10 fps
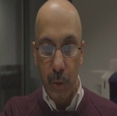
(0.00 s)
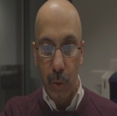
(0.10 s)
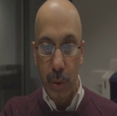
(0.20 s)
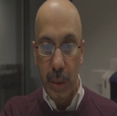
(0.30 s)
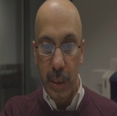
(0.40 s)

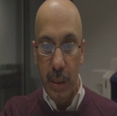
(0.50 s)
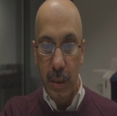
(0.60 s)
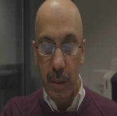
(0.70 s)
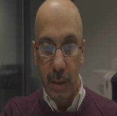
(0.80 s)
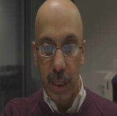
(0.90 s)

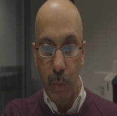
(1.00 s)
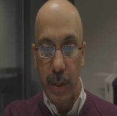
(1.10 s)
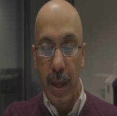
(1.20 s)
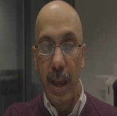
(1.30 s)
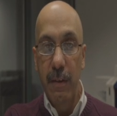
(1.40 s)
only they
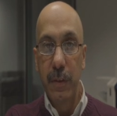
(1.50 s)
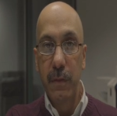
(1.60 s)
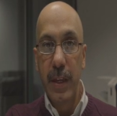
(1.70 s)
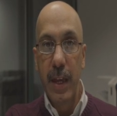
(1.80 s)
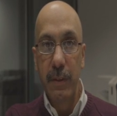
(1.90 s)
would have if
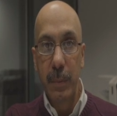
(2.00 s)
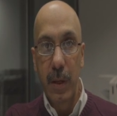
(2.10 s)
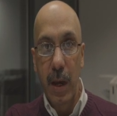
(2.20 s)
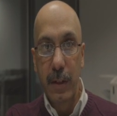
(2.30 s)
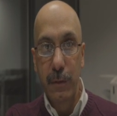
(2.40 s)
they have
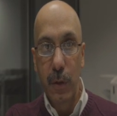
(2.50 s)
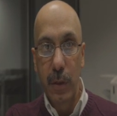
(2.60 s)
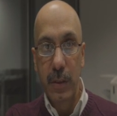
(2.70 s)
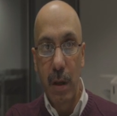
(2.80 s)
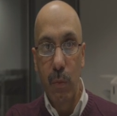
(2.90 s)
applied for
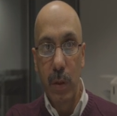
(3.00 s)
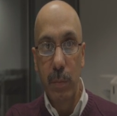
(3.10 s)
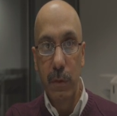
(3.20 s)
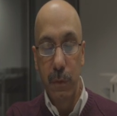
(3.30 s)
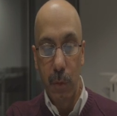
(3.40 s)
someone
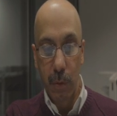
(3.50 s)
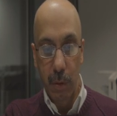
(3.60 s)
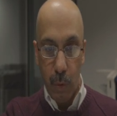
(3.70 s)
before.